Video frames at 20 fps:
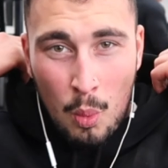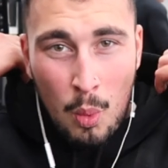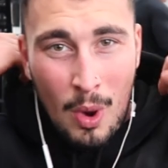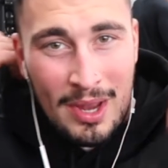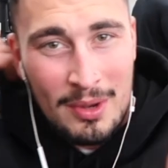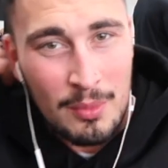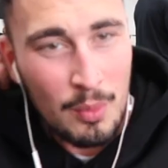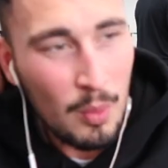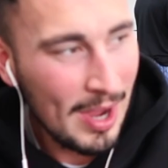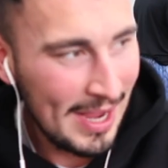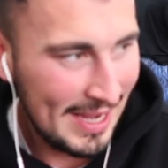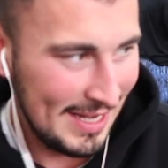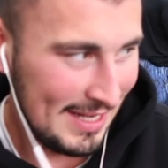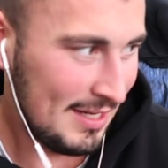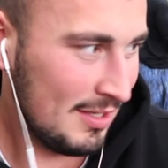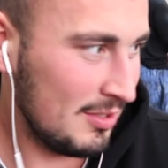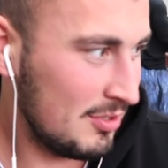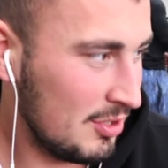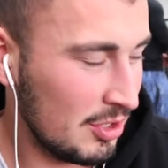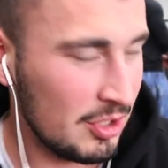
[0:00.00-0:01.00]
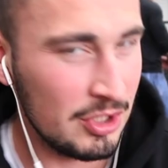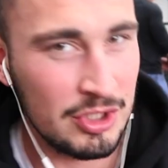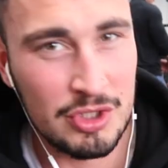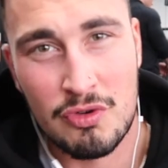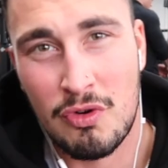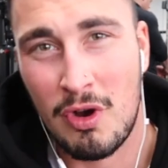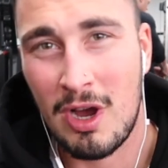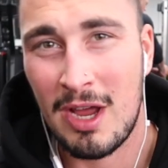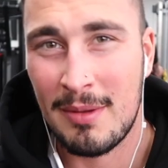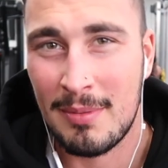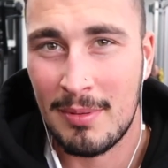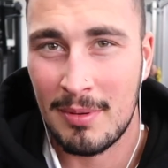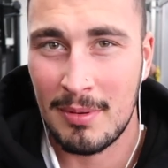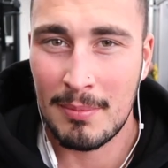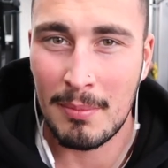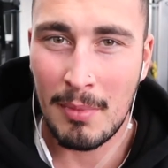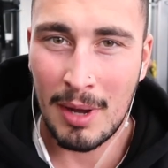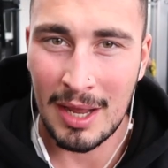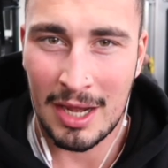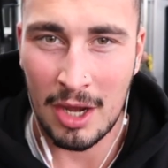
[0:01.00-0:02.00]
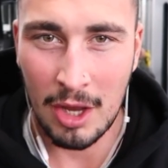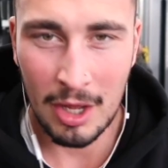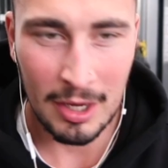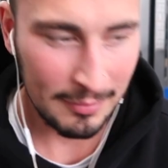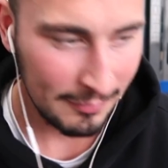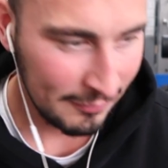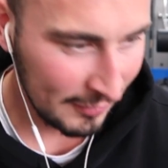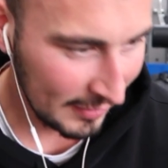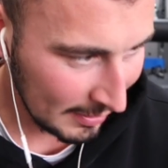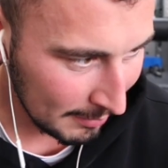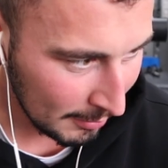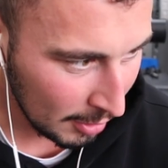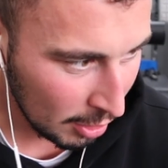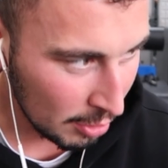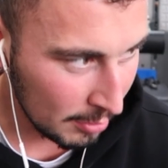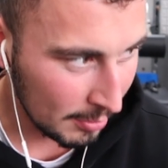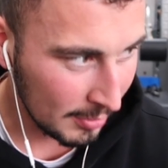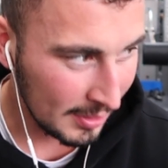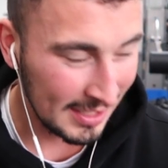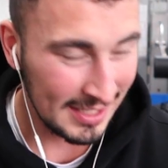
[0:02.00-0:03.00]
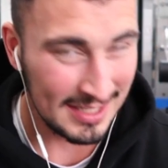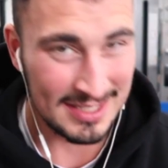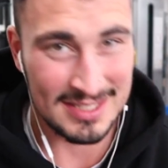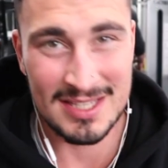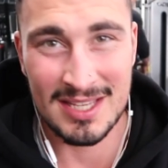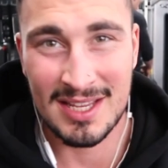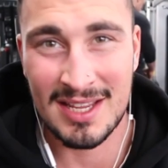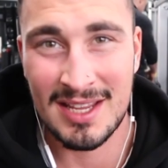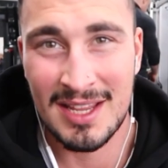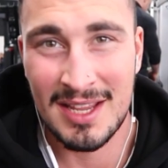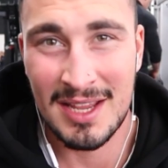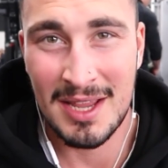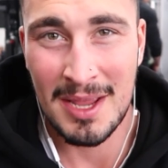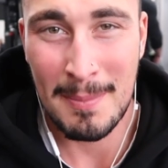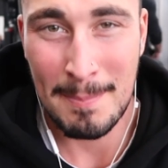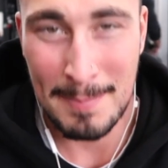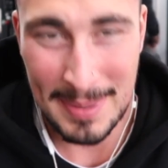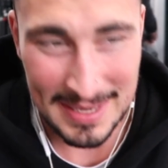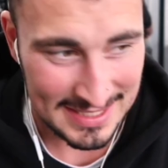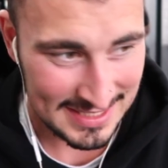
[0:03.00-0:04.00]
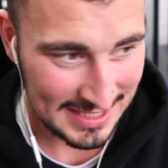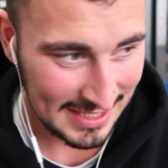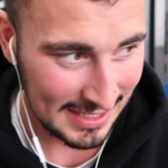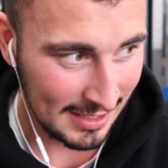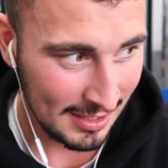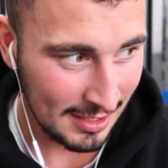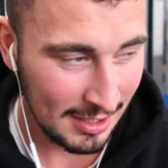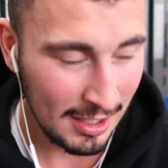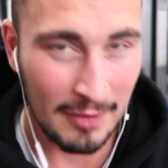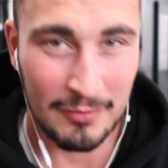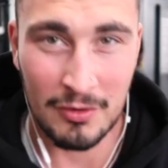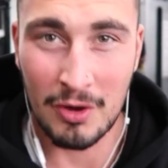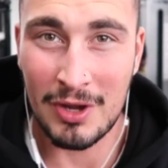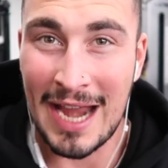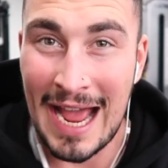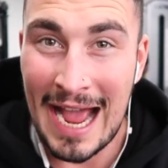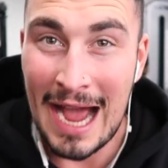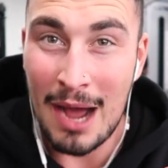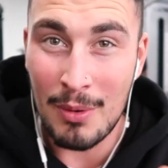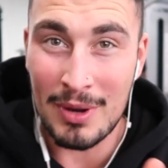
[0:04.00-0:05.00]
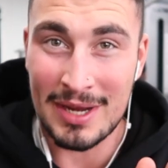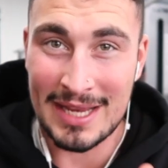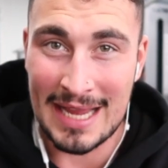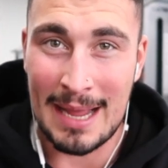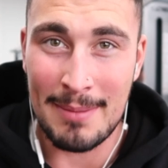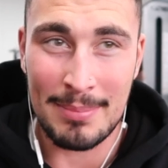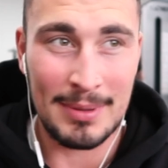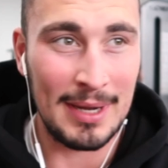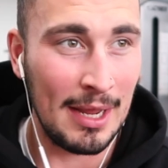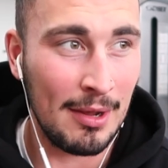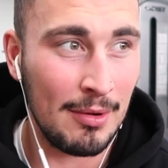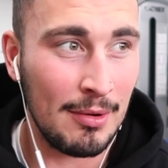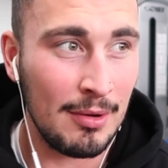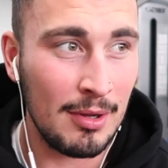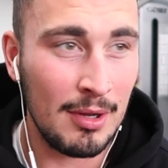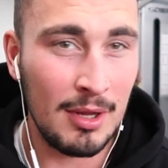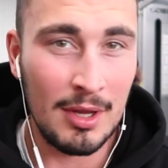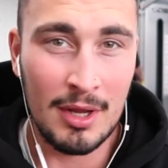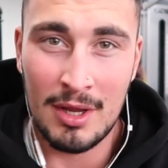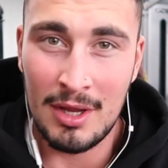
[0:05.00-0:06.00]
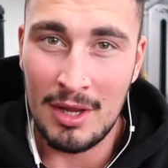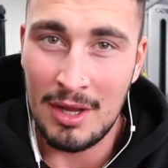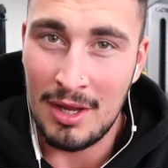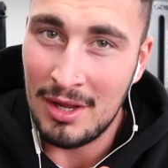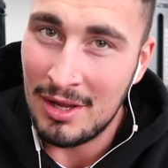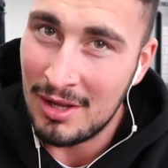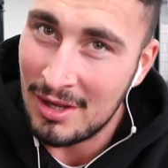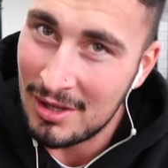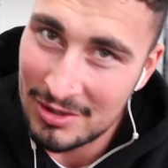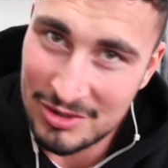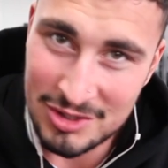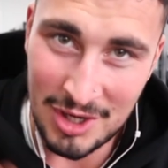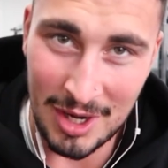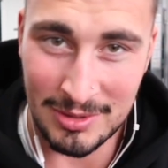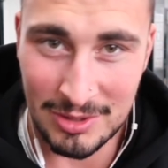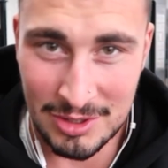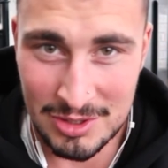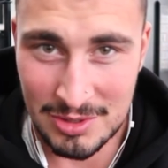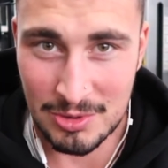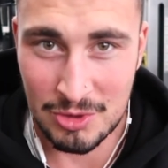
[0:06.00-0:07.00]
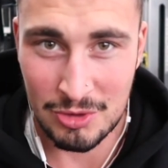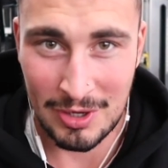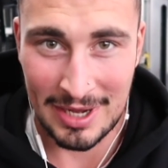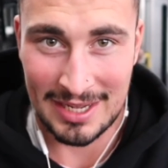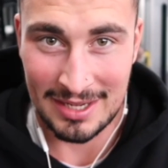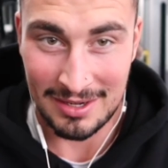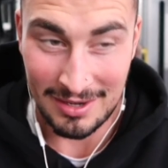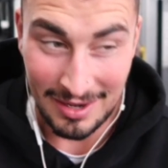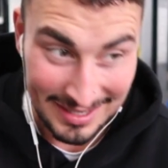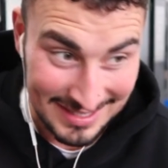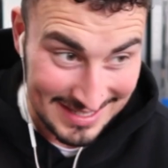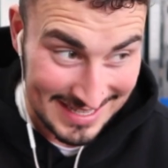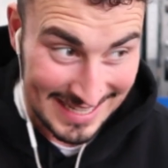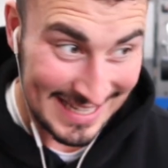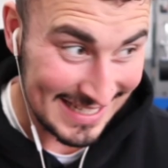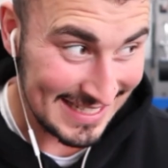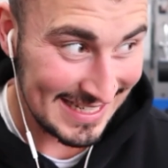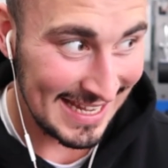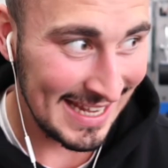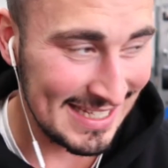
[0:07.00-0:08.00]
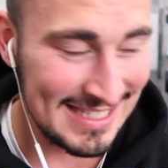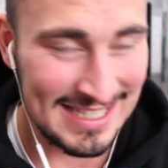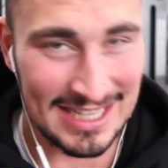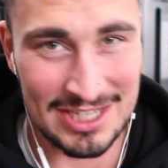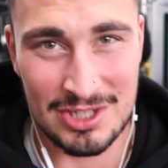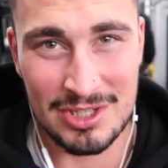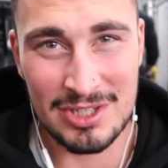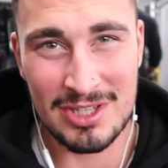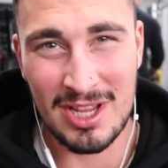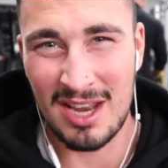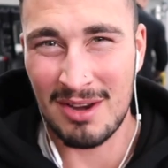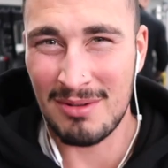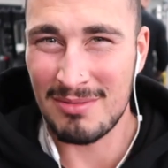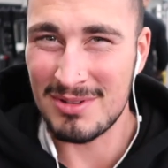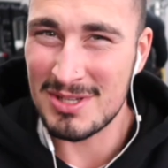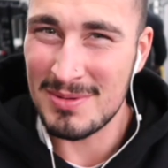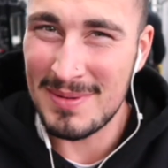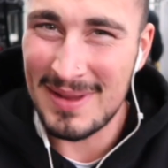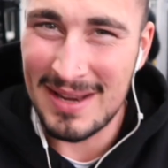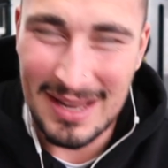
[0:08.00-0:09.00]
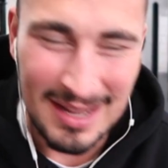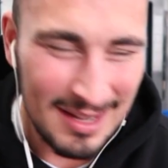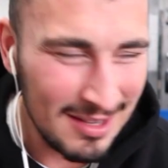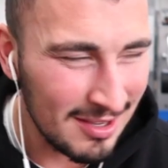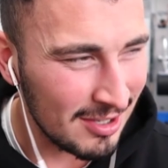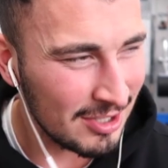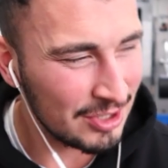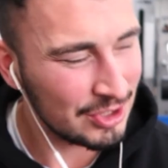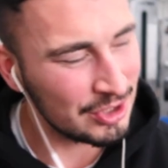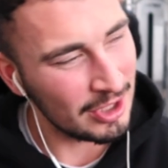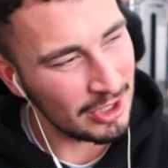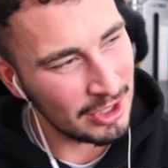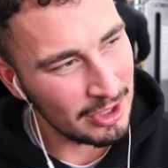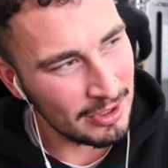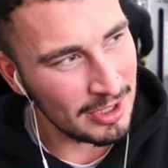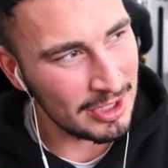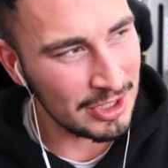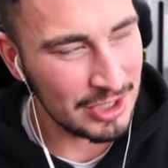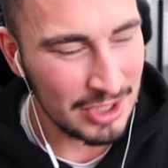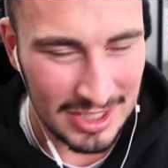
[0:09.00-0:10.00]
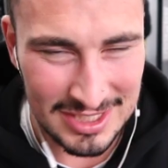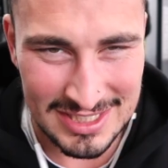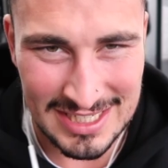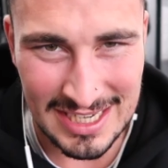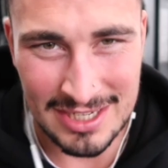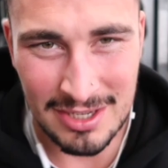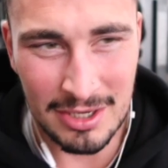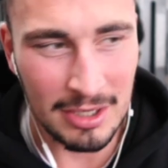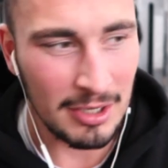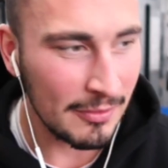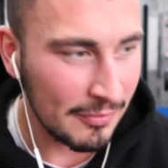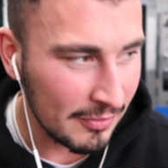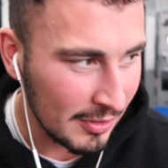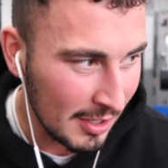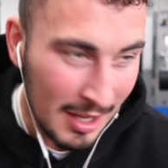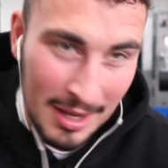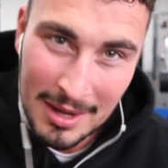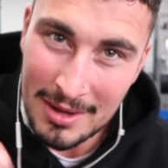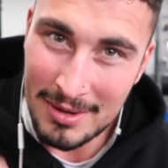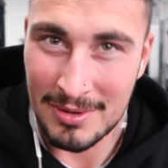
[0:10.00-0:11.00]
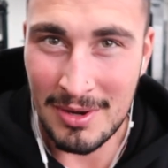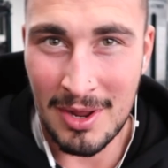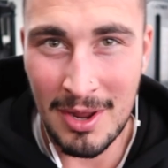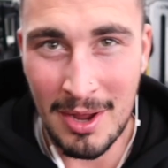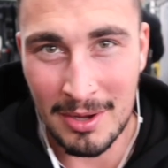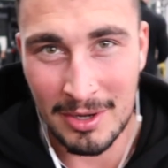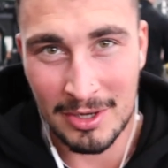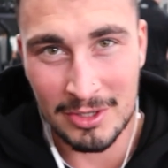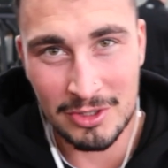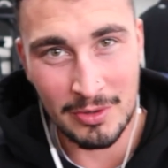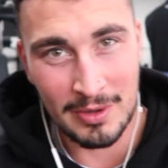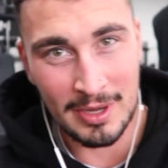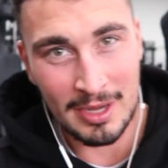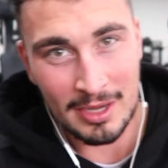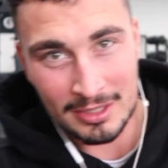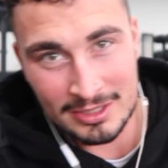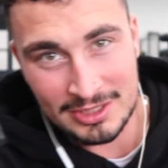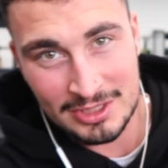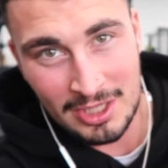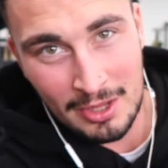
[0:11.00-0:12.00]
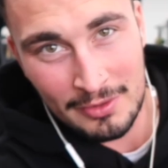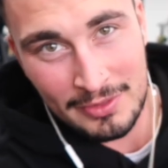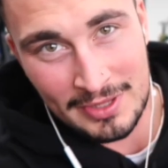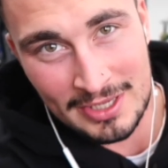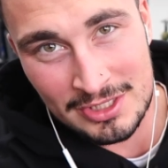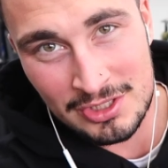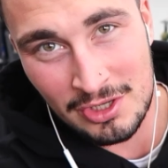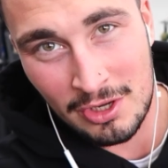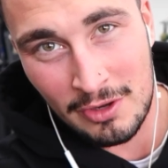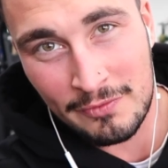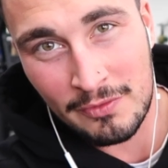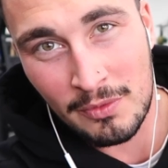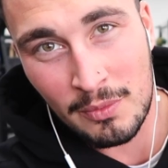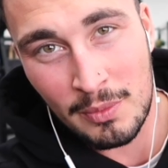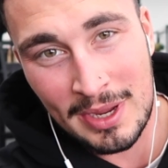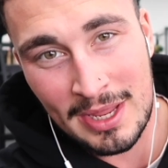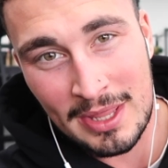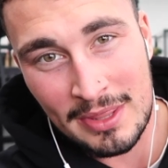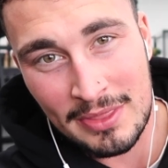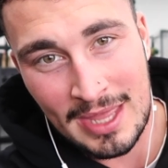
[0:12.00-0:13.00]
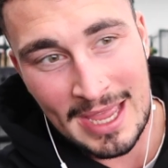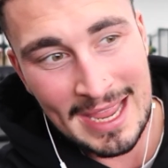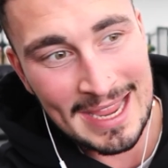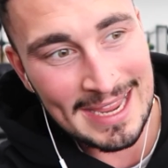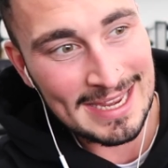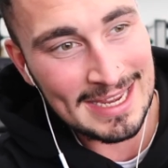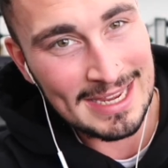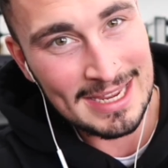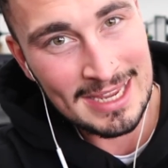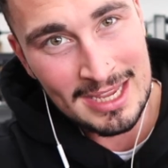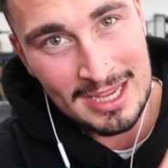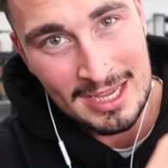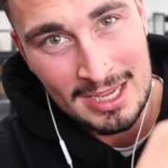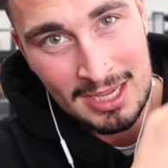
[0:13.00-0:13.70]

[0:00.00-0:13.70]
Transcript: one way to describe my life at the moment is busy. I've got an hour gap now. Time for some training. I need to get the session done. I was a bit like, oh, should I do it? Should I sack off? No, I'm going to do it. I'm going to start things off with a